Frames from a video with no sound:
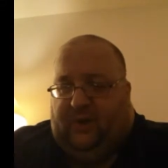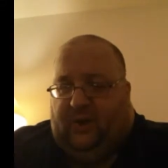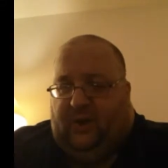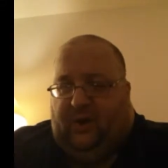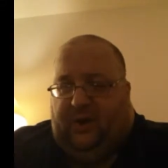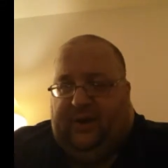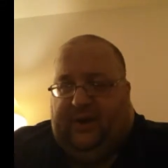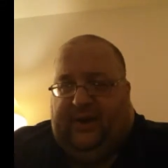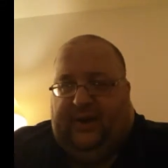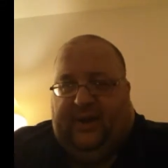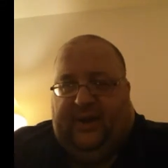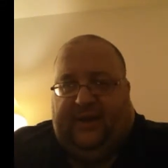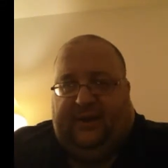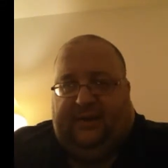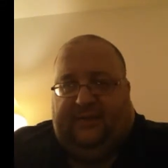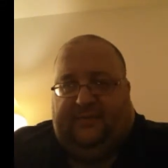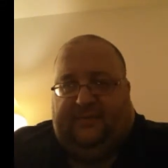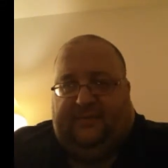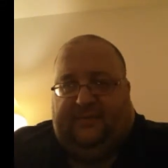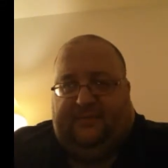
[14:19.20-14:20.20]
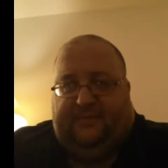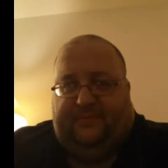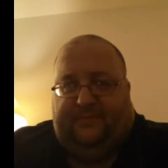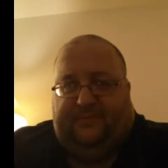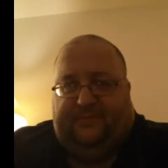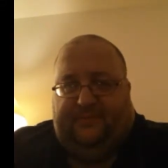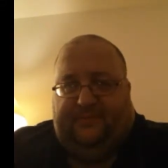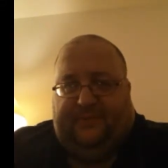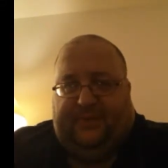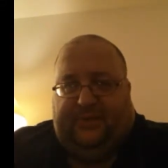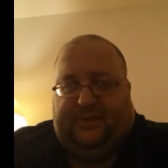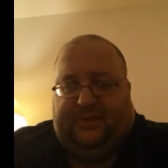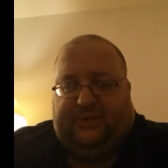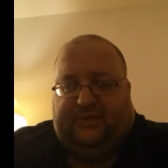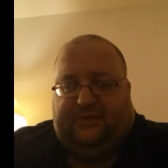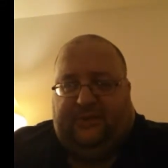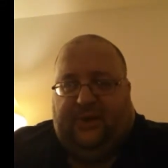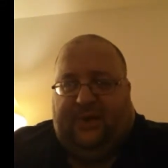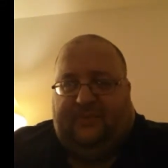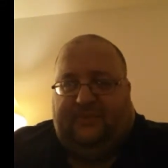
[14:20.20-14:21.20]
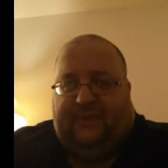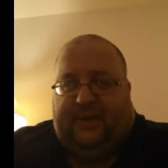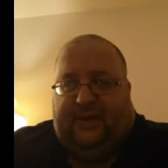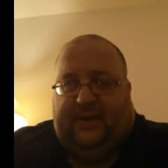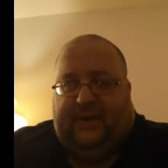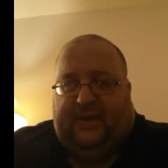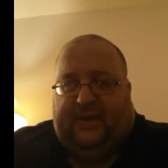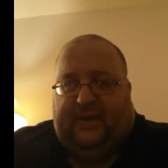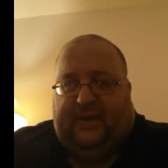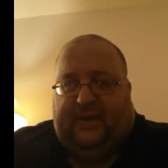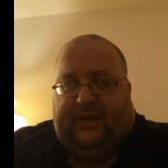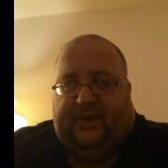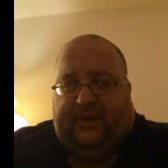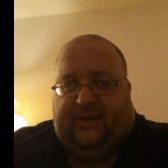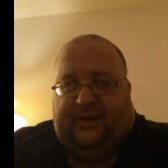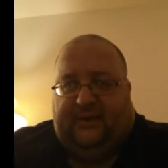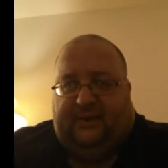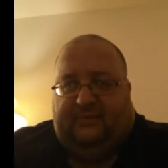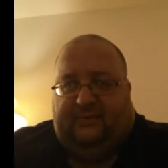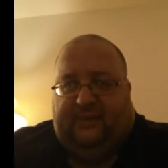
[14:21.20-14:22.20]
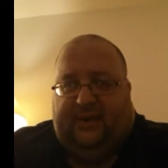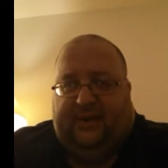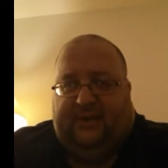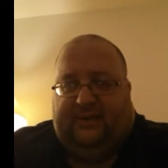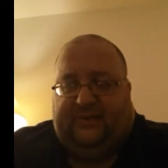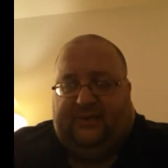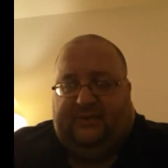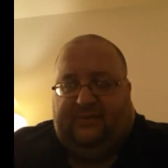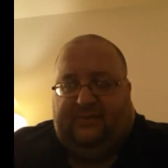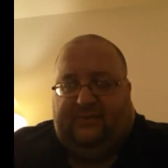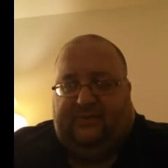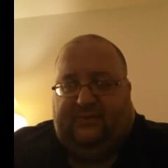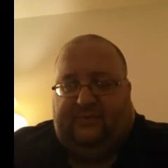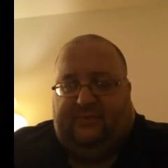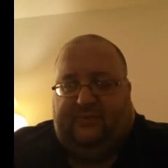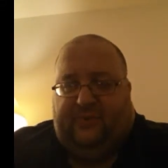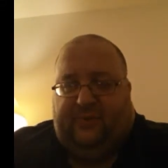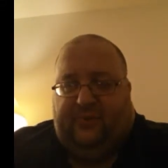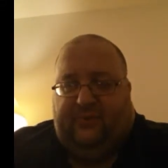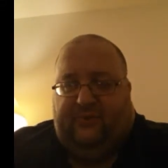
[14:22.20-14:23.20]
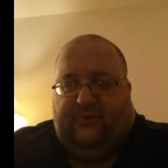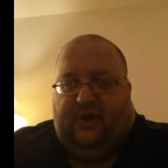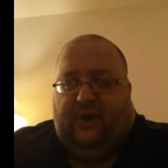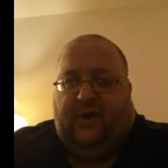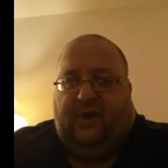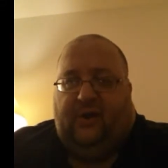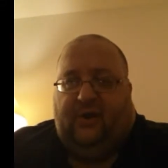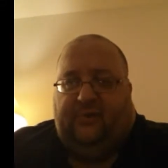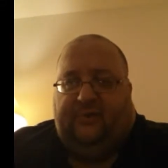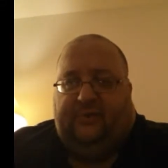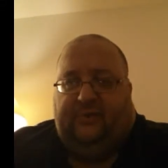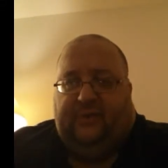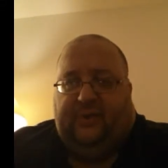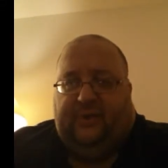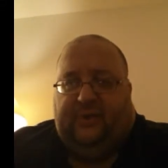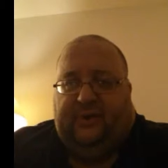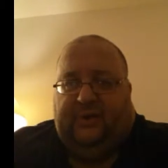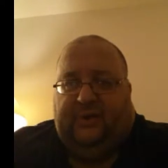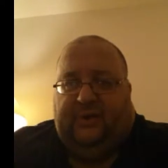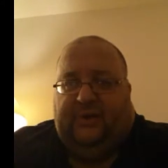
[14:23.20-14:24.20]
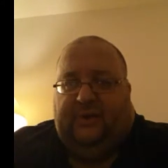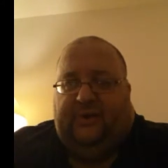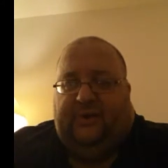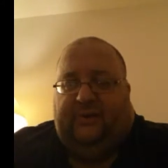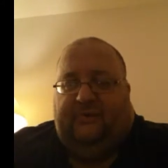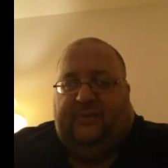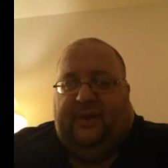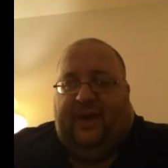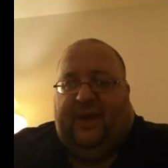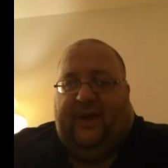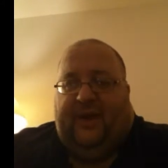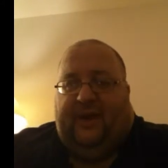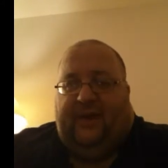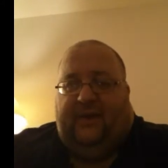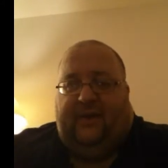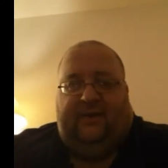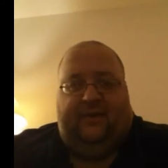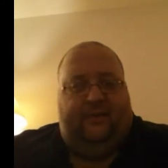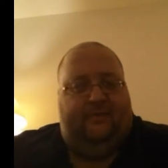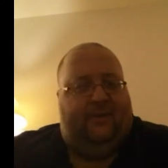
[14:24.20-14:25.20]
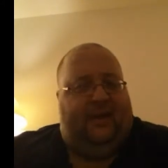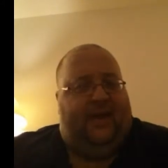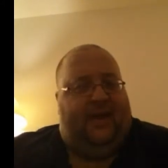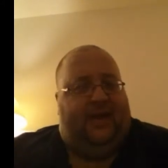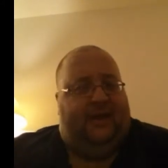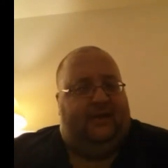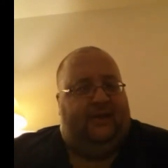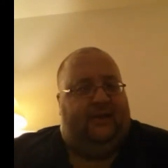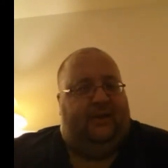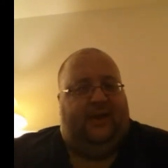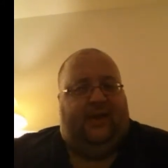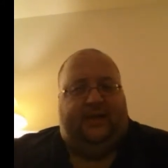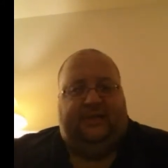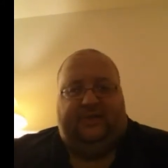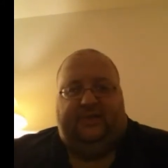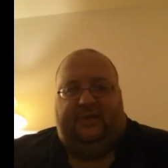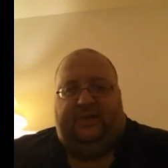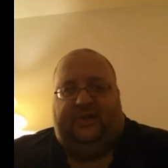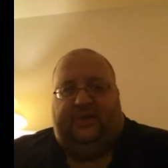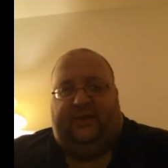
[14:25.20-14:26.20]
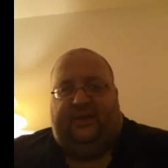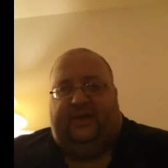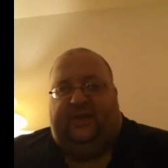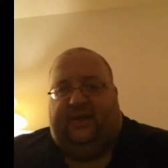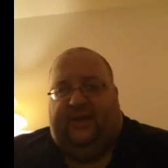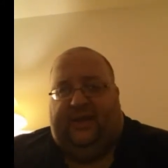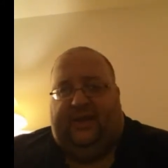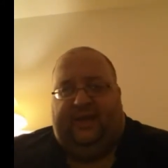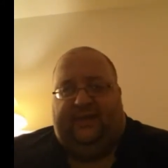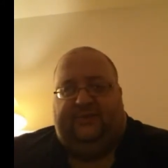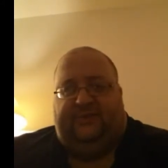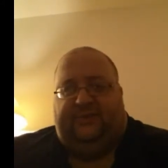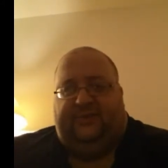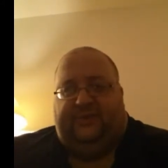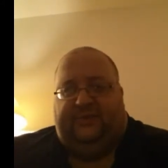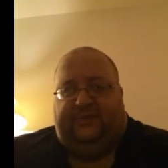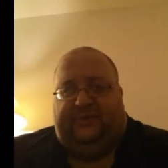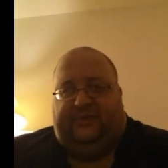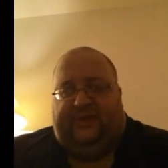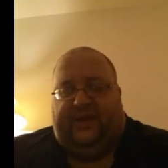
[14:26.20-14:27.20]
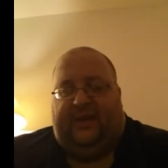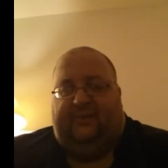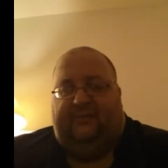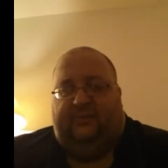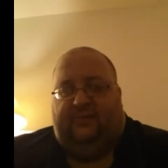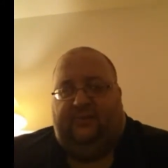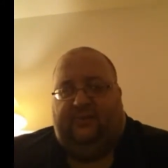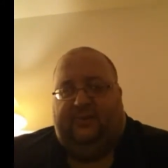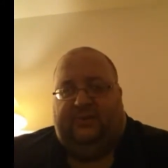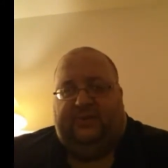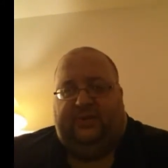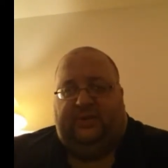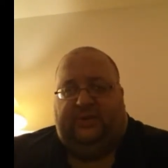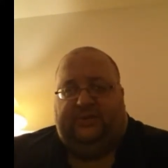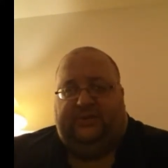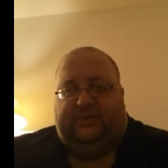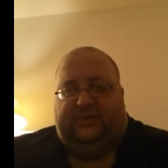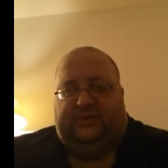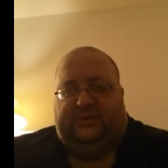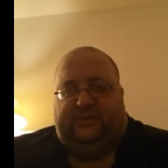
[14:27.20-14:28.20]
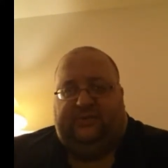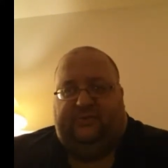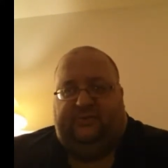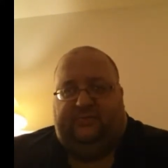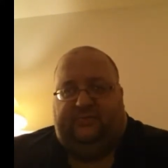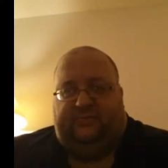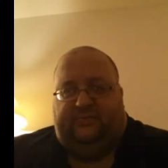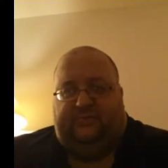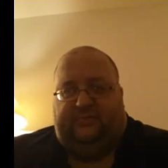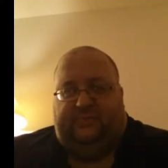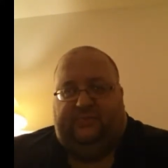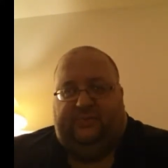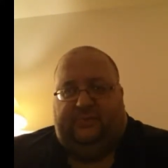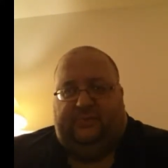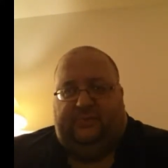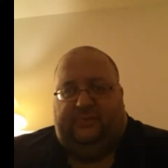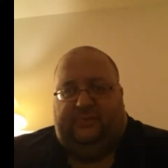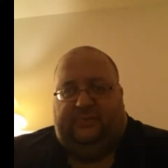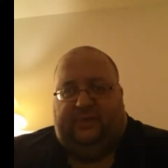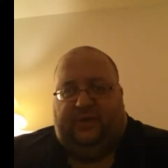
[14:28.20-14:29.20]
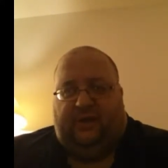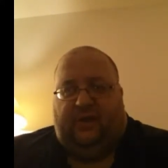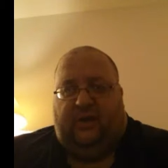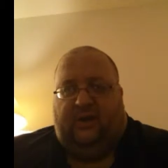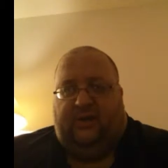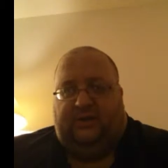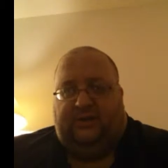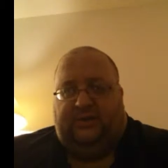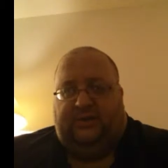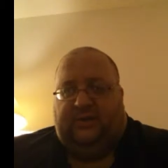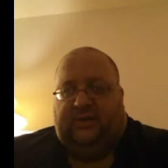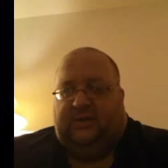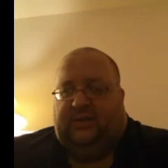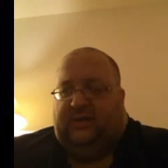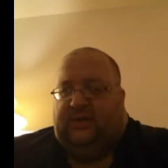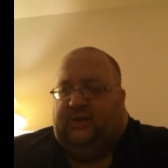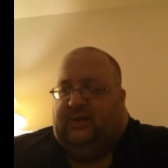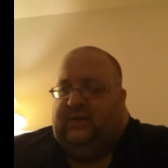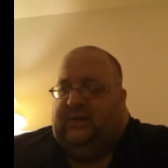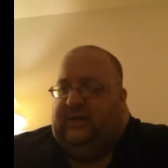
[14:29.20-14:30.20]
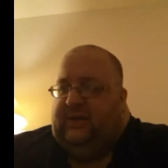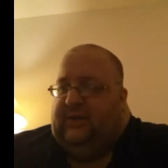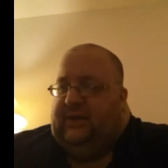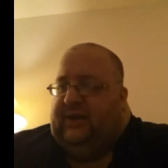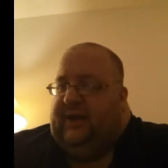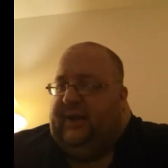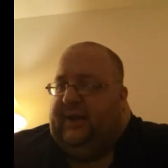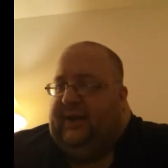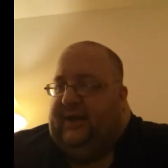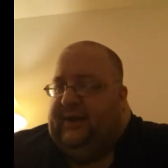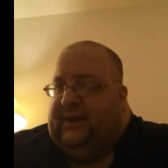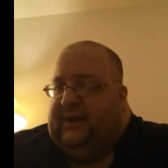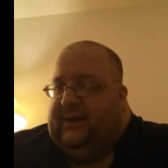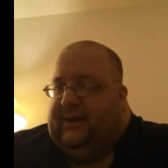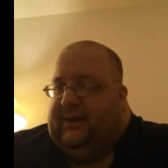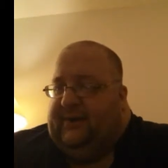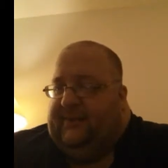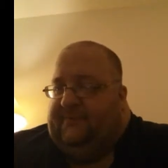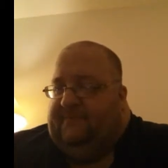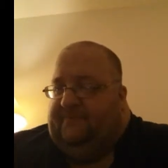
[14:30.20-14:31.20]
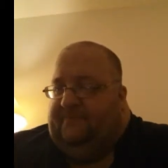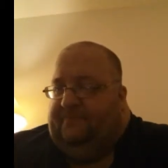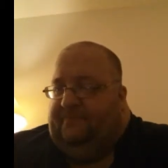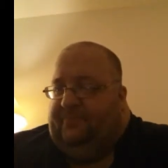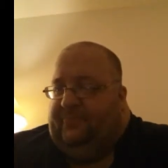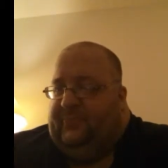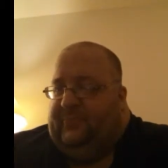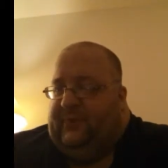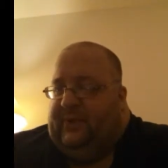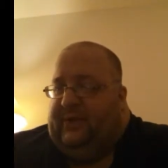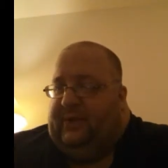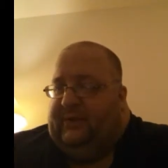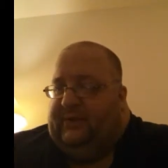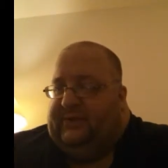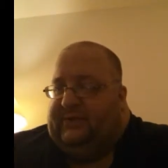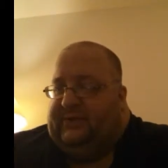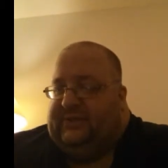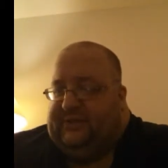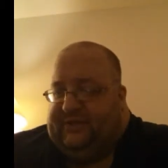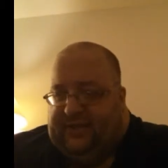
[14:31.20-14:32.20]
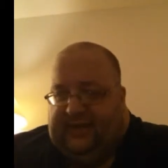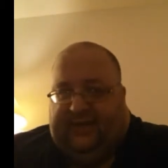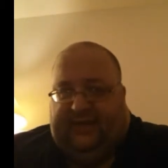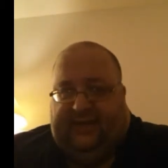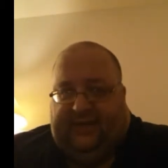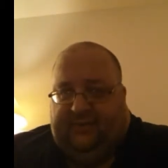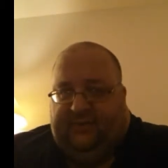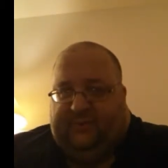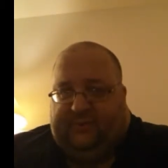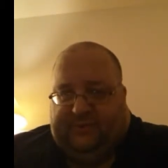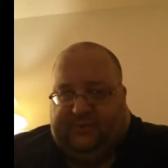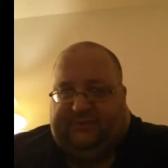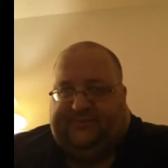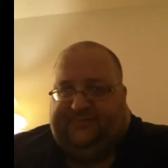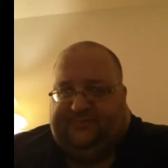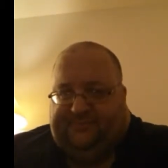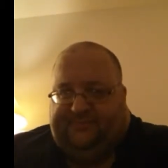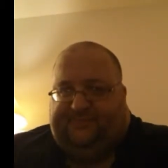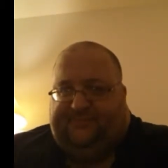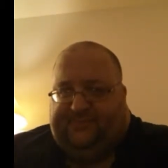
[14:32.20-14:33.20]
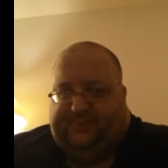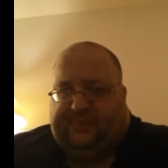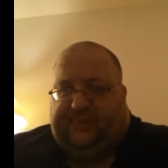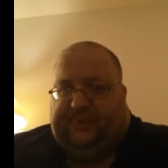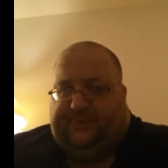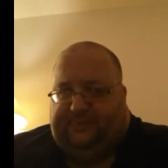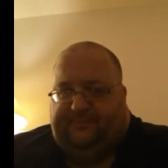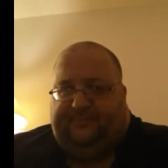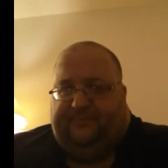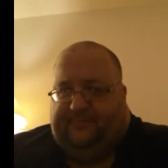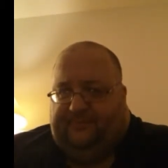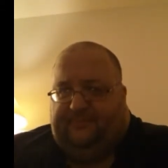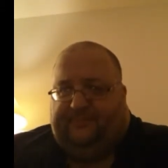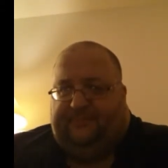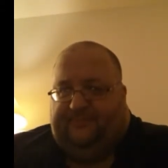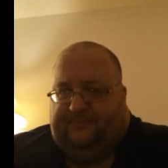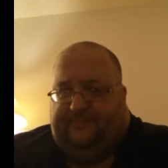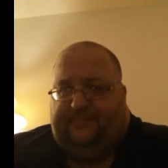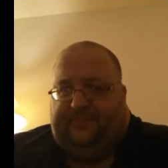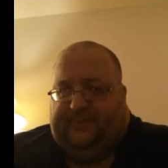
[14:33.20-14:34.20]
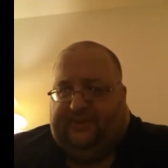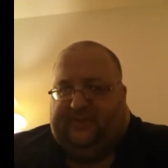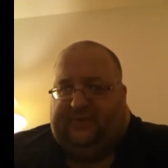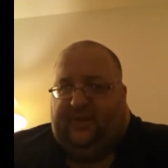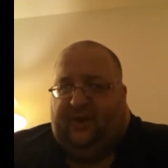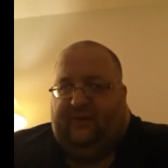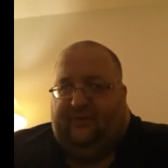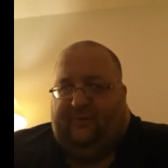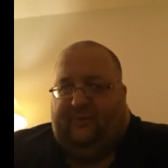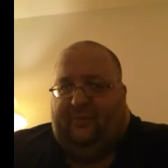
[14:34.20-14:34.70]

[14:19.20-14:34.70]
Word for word: Hardy kind of does a drop kick and makes Roode fall off the mat. the mat, and actually he lands in a table, which causes the the loss. And um, needless to say, he was pretty pissed